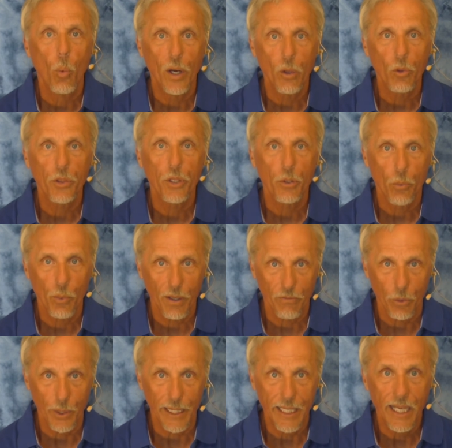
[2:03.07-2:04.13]
Wealth
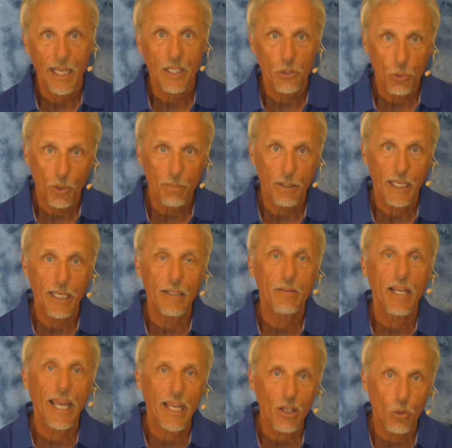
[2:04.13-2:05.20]
Reverie to
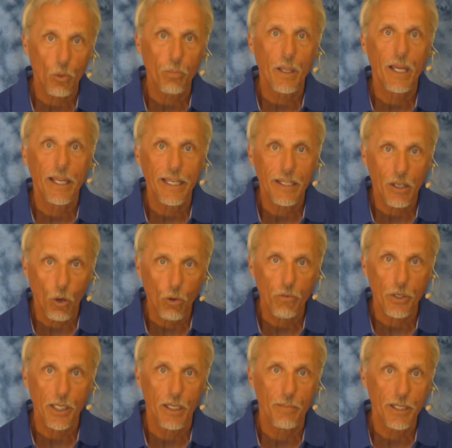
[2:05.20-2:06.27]
obtain help in
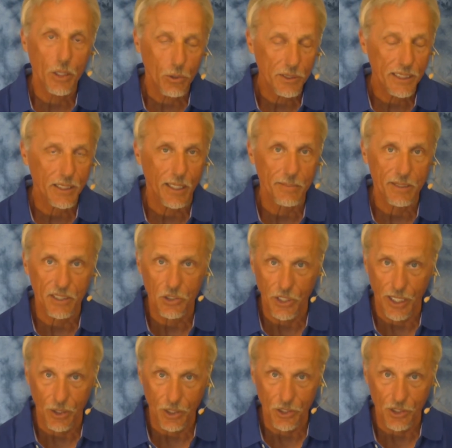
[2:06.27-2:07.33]
overcoming those types of
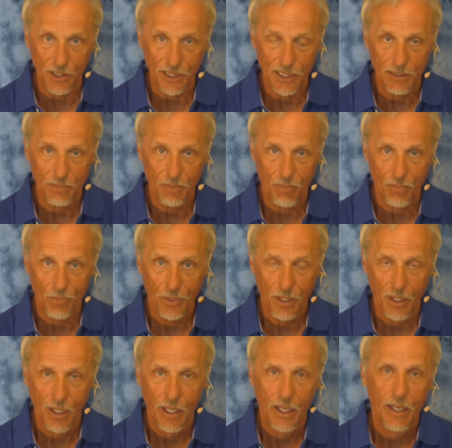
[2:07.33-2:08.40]
challenges.
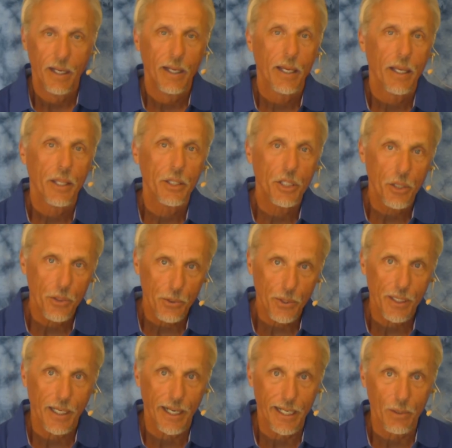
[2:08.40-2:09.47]
The
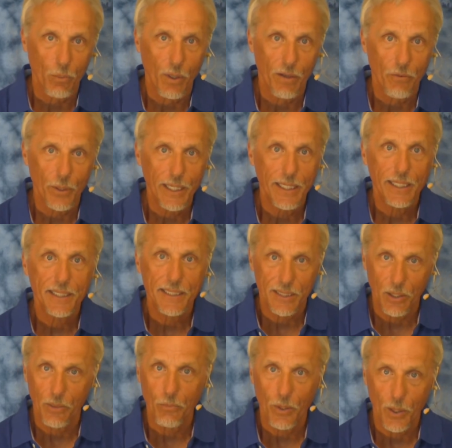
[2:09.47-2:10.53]
third guided reverie is
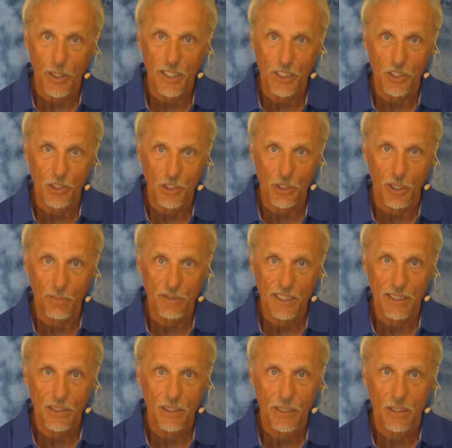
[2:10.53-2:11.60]
on
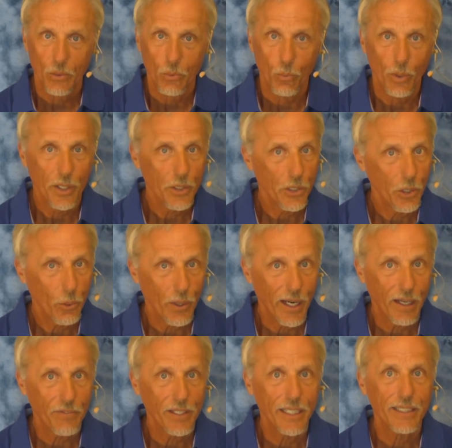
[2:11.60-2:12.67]
relationships. Whether you are
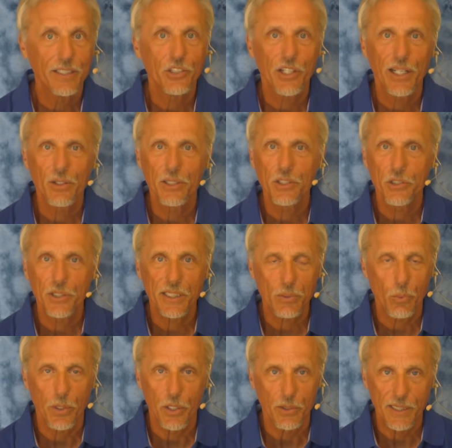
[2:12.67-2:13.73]
having
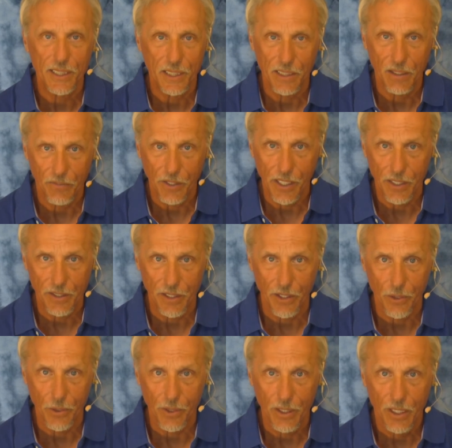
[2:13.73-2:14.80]
challenges with your significant
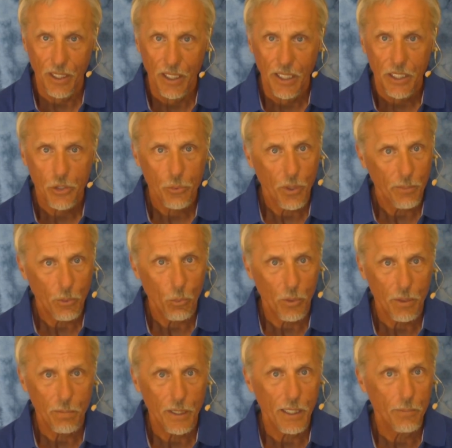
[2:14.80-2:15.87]
other, trouble
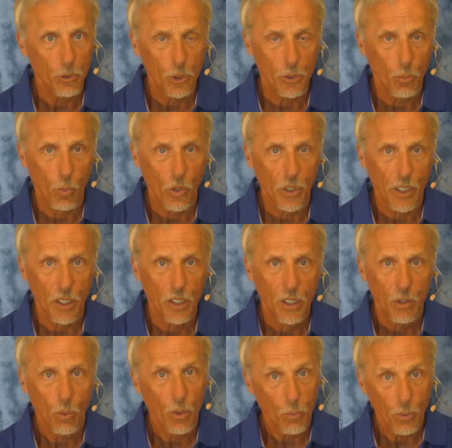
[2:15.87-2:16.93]
with people at work,
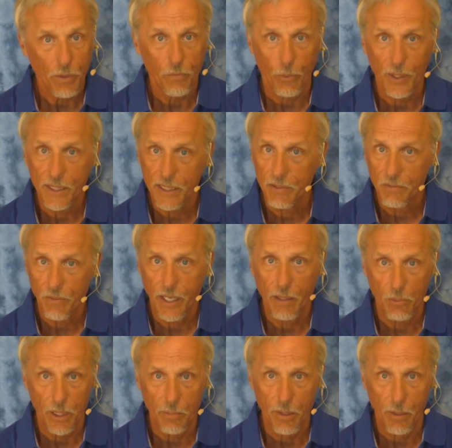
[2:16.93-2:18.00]
or with friends and
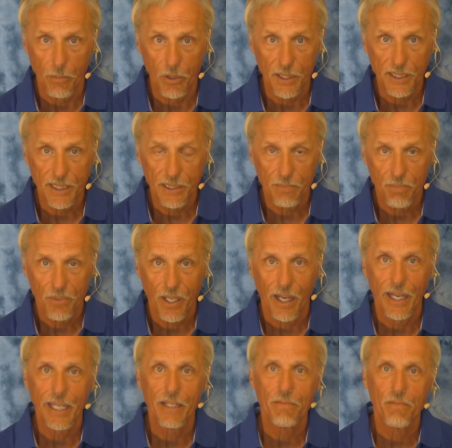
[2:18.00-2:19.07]
family members.
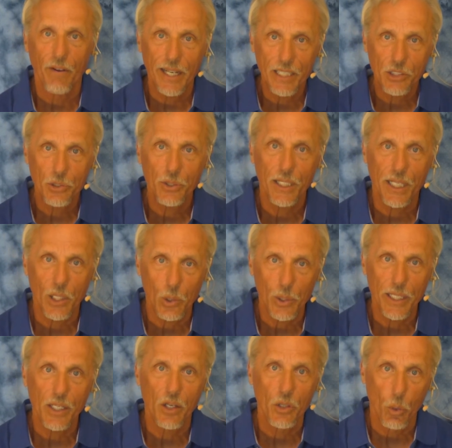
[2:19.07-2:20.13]
I invite you to
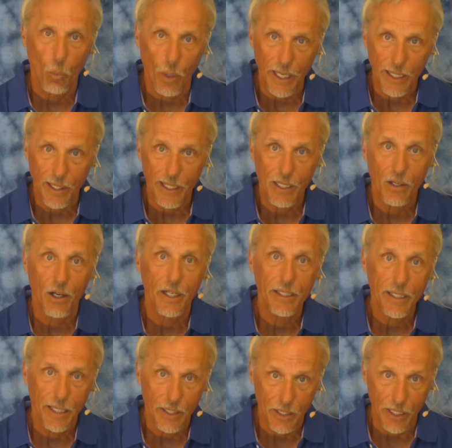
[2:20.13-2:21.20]
click on the white
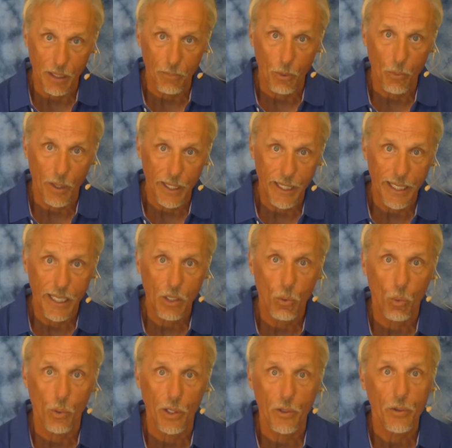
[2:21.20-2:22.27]
icon in the upper right hand
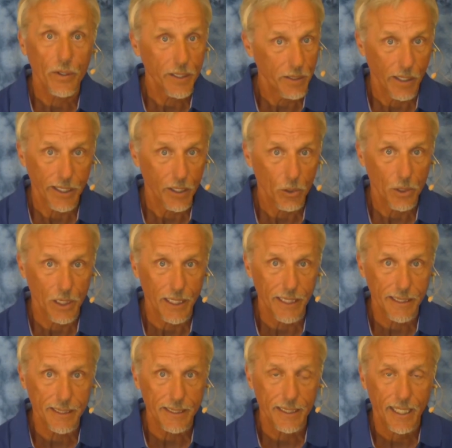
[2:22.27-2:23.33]
corner entitled
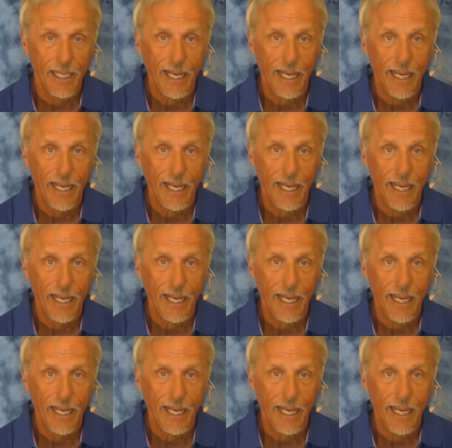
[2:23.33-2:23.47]
Links,